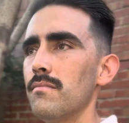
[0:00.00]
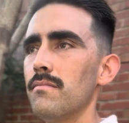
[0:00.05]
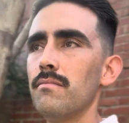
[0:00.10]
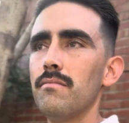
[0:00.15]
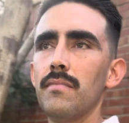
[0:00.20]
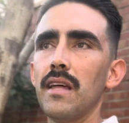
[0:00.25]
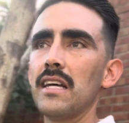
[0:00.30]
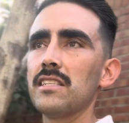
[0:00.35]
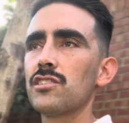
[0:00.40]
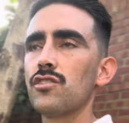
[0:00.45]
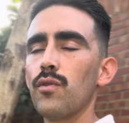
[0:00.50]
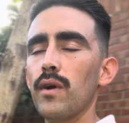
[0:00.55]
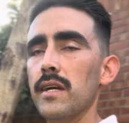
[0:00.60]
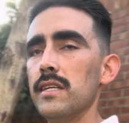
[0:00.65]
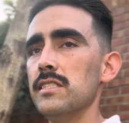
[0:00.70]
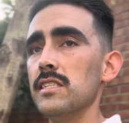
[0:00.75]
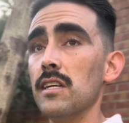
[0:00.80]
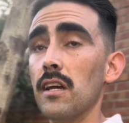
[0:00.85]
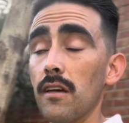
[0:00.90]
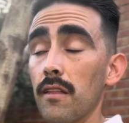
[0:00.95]
that's
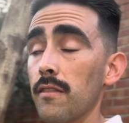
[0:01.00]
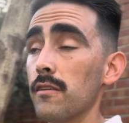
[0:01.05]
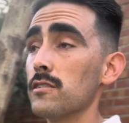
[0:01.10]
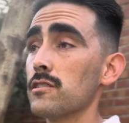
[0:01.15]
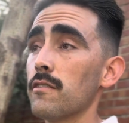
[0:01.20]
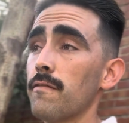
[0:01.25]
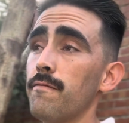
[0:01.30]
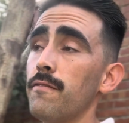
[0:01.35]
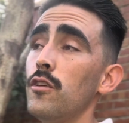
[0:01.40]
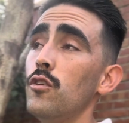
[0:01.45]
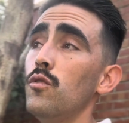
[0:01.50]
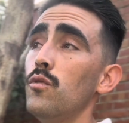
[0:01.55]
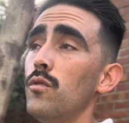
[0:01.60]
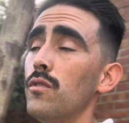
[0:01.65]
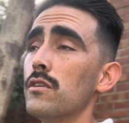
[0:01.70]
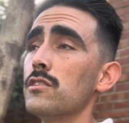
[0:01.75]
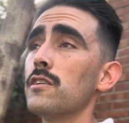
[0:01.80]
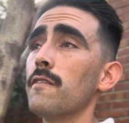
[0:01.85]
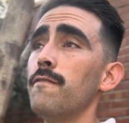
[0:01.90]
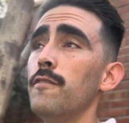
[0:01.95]
crazy. There's a
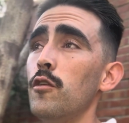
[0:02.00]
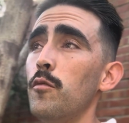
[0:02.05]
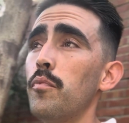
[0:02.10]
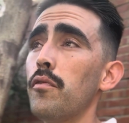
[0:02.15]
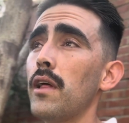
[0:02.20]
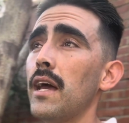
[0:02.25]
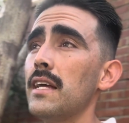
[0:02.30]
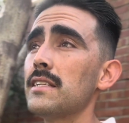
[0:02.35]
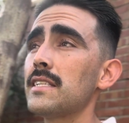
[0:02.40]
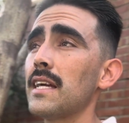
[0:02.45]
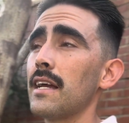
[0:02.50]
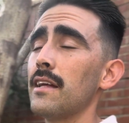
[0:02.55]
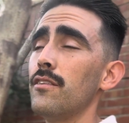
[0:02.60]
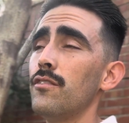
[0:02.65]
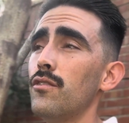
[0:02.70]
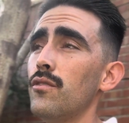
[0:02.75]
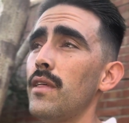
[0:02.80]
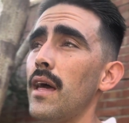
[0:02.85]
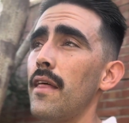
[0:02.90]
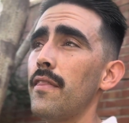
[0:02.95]
few plants I can
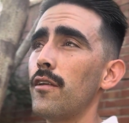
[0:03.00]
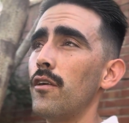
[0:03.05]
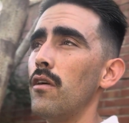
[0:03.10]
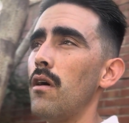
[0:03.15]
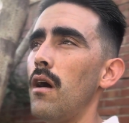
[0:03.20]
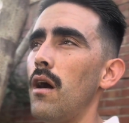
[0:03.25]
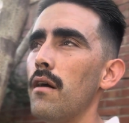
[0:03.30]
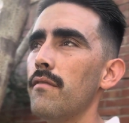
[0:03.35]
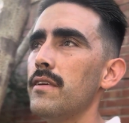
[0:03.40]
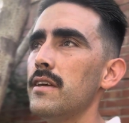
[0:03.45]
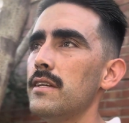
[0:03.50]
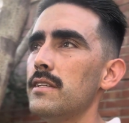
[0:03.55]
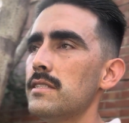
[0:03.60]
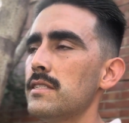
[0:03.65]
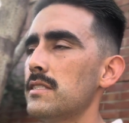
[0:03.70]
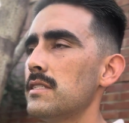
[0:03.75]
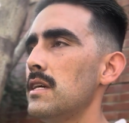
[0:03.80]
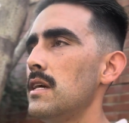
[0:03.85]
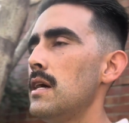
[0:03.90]
do that are obvious,